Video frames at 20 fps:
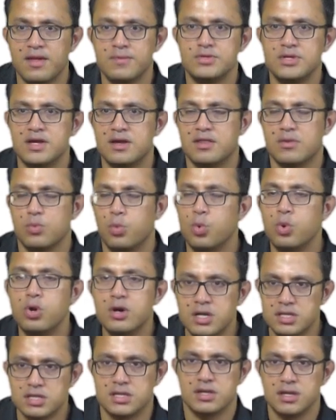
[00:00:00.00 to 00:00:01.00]
of the
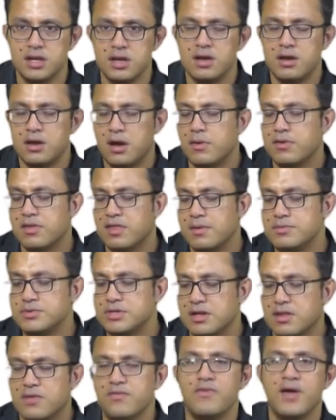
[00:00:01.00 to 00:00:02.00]
subject's worth or
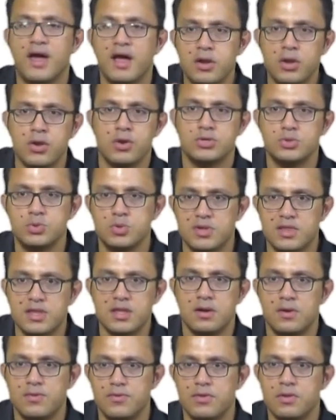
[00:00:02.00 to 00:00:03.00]
the subject's value
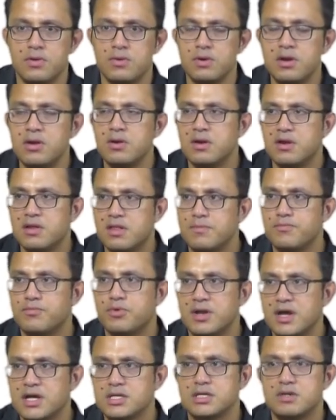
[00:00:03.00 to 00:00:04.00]
to itself. So, you know,
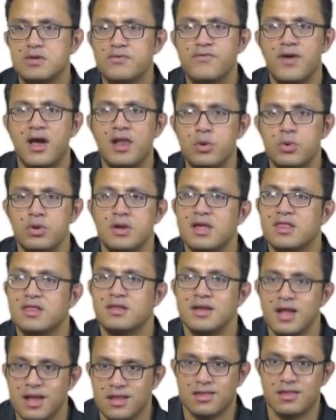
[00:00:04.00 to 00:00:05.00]
it's a production of
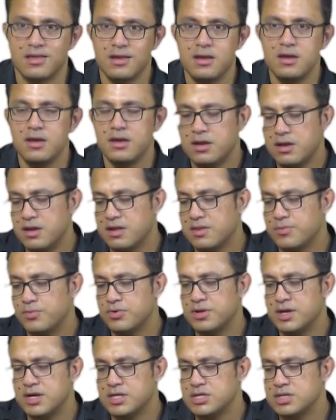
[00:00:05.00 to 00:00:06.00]
valuelessness.
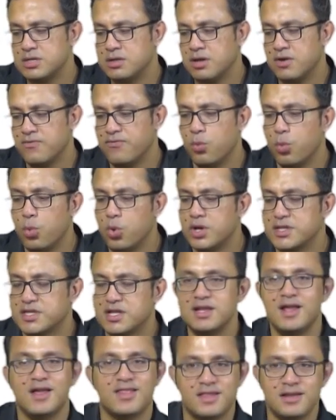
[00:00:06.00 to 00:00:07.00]
It's a production of
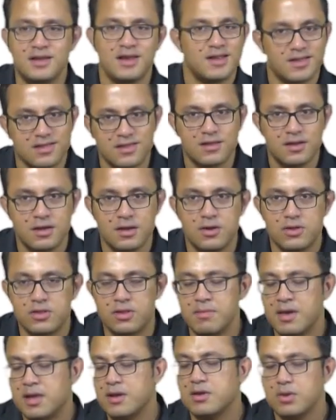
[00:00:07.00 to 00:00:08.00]
worthlessness. So
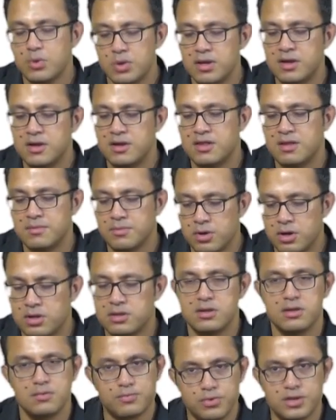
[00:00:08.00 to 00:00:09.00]
melancholia is about
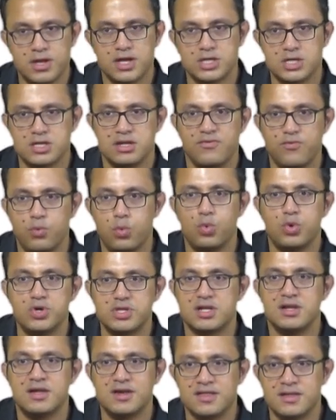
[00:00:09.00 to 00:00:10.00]
the production of
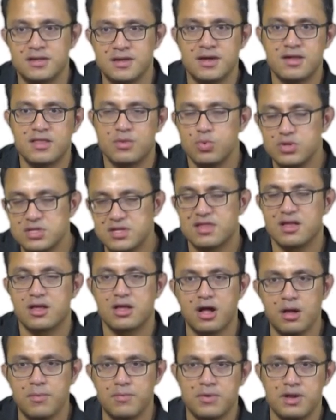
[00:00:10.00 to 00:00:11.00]
worthlessness, which is
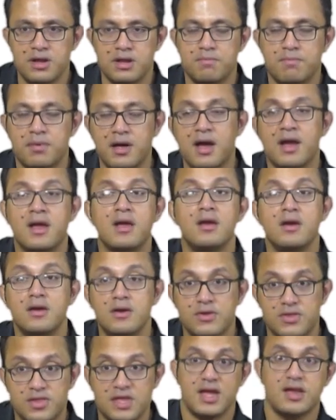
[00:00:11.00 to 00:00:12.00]
accompanied by
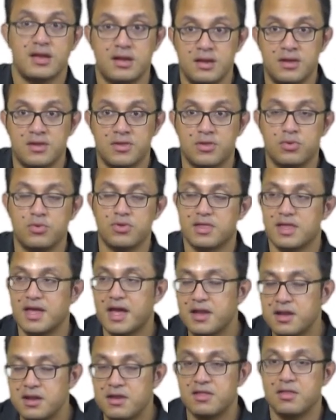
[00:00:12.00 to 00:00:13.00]
sadness. So
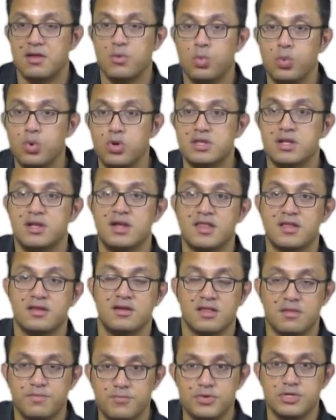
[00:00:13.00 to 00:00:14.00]
sadness and
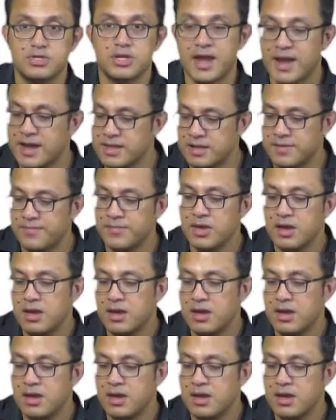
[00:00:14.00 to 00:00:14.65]
worthlessness put together